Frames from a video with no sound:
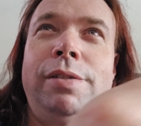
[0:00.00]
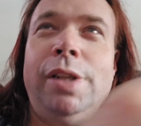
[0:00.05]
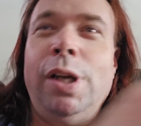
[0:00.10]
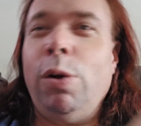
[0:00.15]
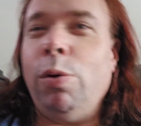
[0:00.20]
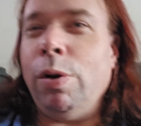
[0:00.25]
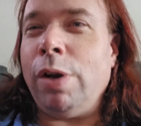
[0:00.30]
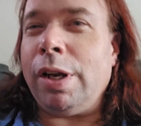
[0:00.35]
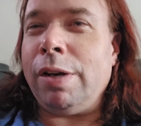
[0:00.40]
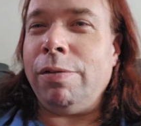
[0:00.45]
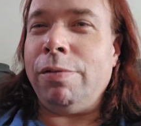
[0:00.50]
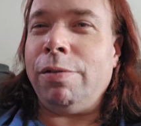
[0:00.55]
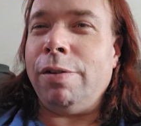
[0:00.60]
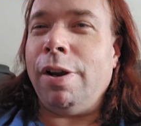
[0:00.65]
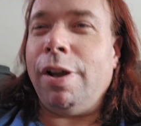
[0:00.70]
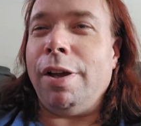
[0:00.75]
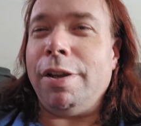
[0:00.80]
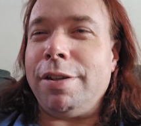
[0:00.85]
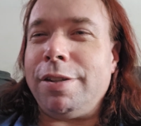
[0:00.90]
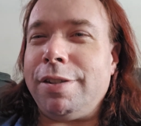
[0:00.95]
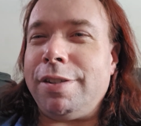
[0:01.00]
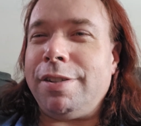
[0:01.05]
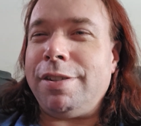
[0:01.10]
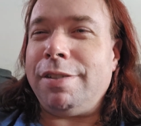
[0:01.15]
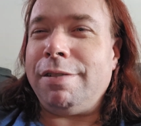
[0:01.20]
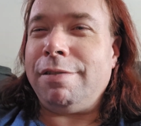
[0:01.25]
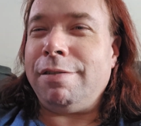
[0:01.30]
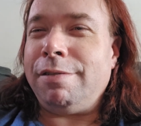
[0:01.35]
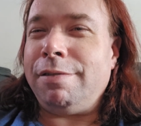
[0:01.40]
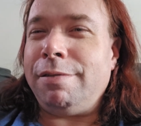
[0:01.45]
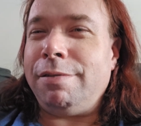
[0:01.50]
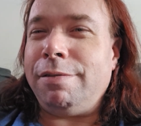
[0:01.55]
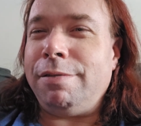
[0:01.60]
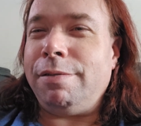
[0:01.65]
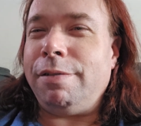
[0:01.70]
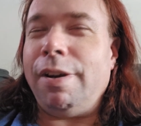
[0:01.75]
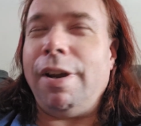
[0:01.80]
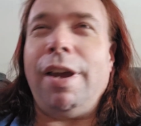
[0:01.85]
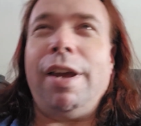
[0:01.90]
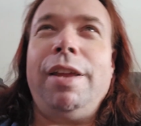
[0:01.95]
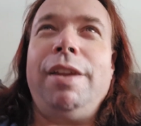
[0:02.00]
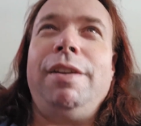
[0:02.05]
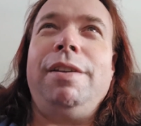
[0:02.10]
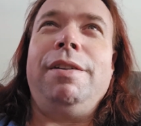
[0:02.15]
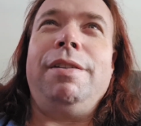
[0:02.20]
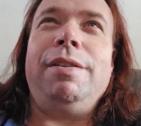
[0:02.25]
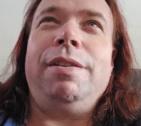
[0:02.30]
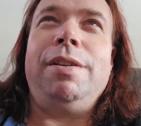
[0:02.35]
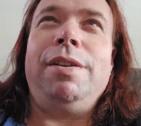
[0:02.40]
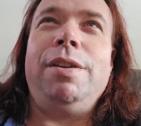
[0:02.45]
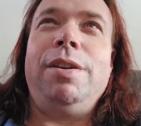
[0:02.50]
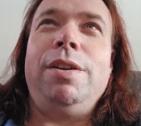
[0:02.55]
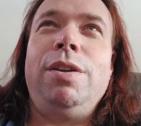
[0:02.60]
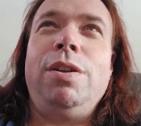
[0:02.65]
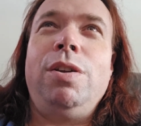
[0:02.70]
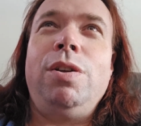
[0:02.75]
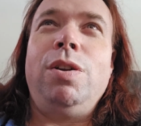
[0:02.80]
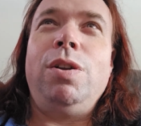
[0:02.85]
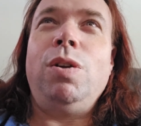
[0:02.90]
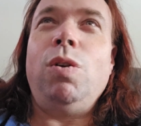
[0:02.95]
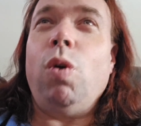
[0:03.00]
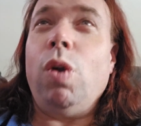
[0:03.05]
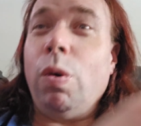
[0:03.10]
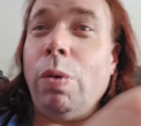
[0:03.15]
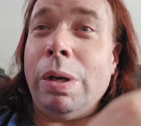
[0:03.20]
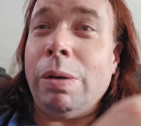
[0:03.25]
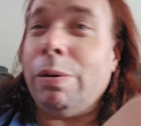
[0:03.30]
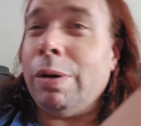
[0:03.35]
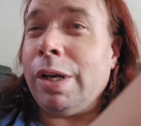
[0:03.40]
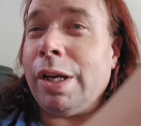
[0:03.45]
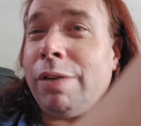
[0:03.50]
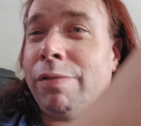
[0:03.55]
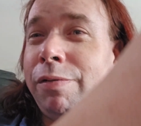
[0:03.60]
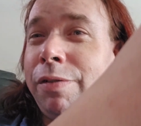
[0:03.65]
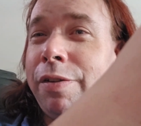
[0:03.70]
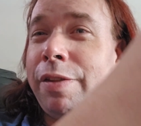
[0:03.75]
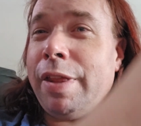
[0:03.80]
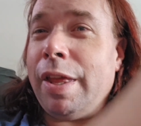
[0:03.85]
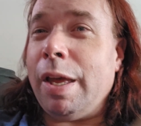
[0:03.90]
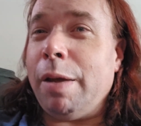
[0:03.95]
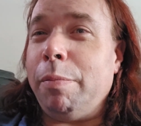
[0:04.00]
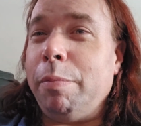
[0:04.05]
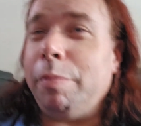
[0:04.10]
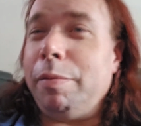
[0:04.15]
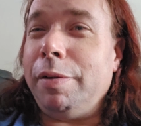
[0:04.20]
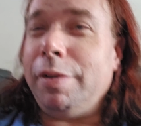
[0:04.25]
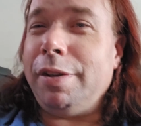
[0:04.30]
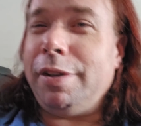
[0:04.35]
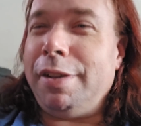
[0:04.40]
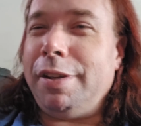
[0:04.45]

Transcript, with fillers: they're working for us, right? Or we're working for them,